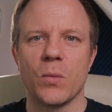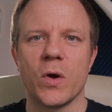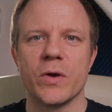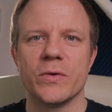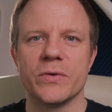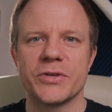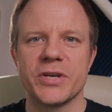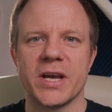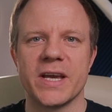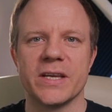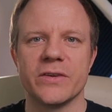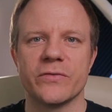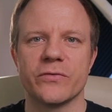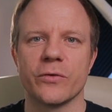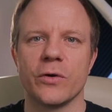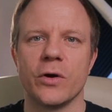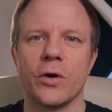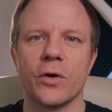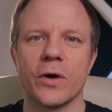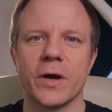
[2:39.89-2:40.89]
won't change
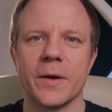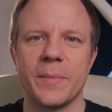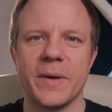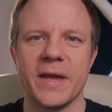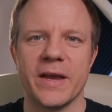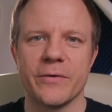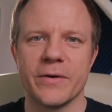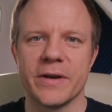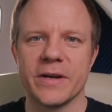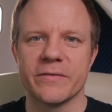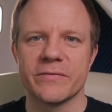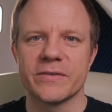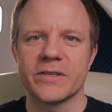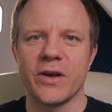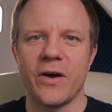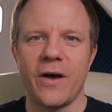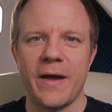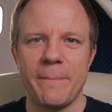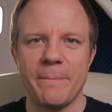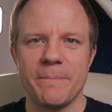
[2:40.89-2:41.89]
for a longer period of
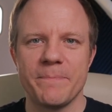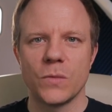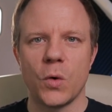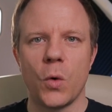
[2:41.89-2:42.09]
time.